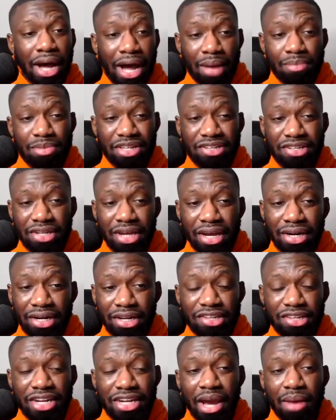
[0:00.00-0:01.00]
I've been studying
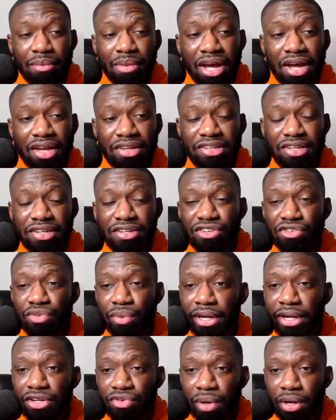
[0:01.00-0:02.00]
these damn laws since
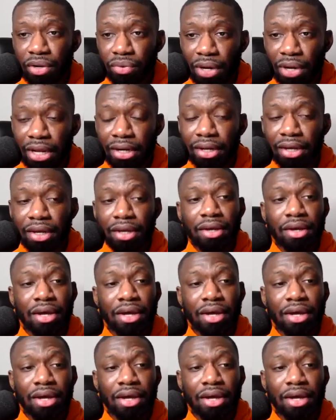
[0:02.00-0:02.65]
2021.